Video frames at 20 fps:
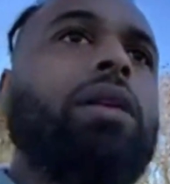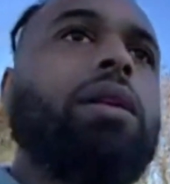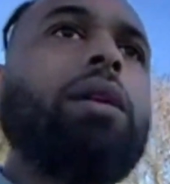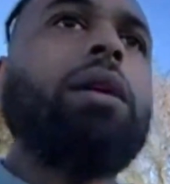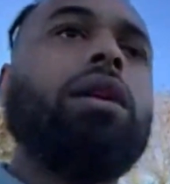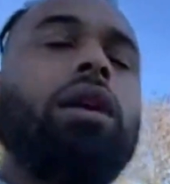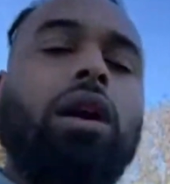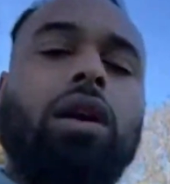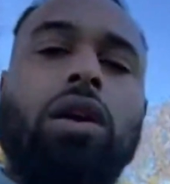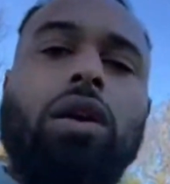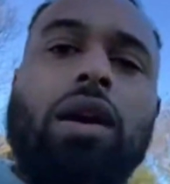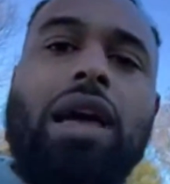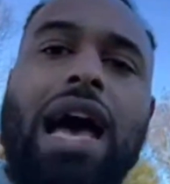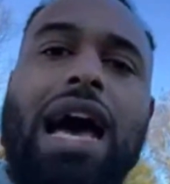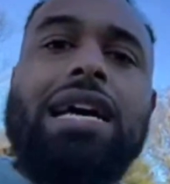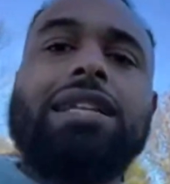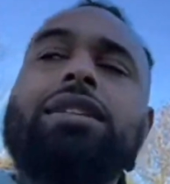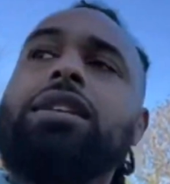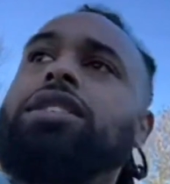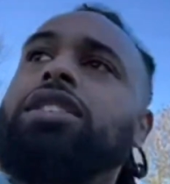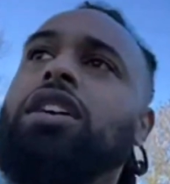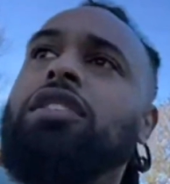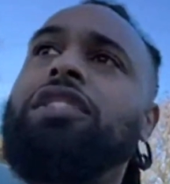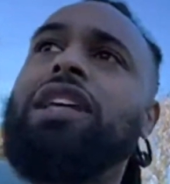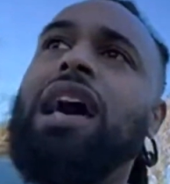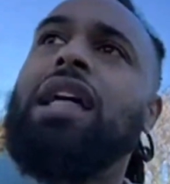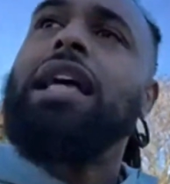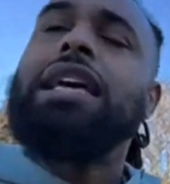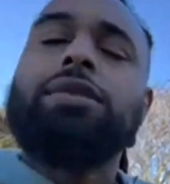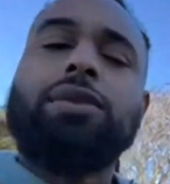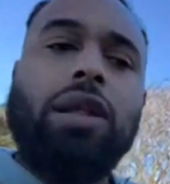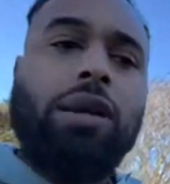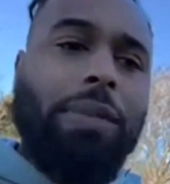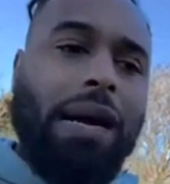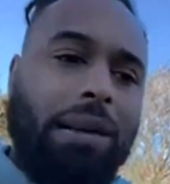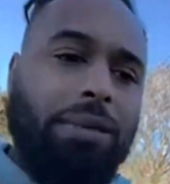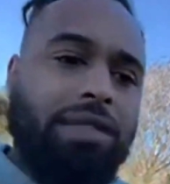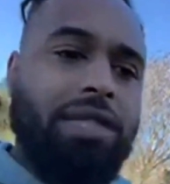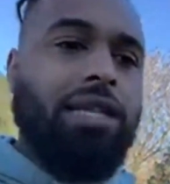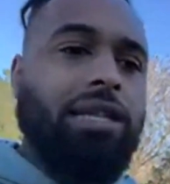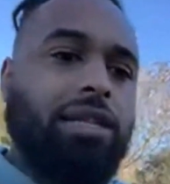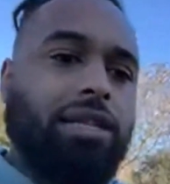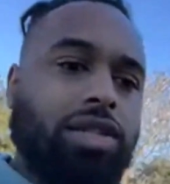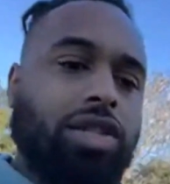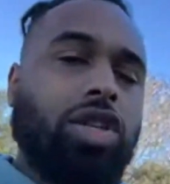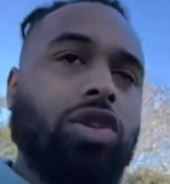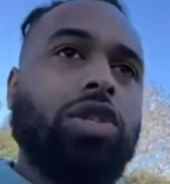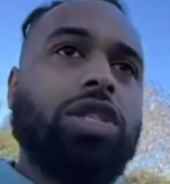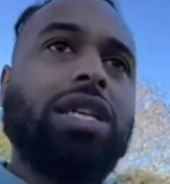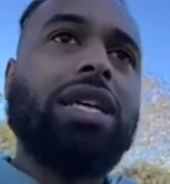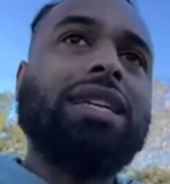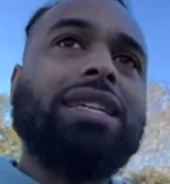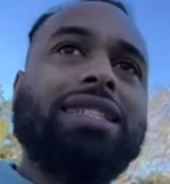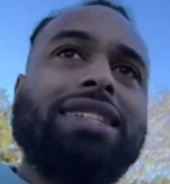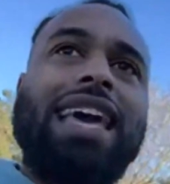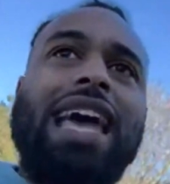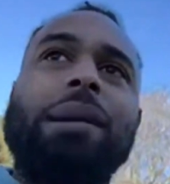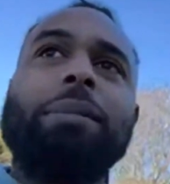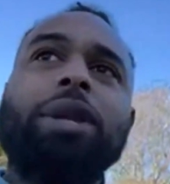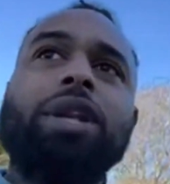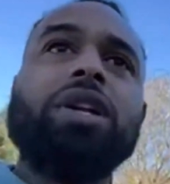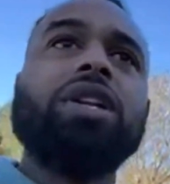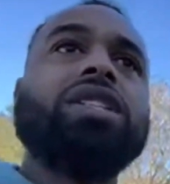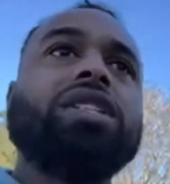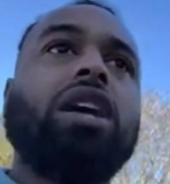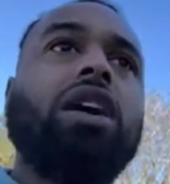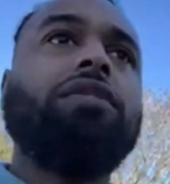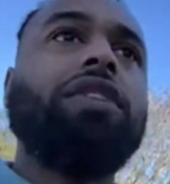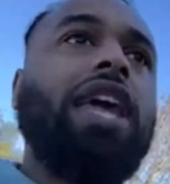You know, ask yourself that. That's what the Bible says is to, to examine yourself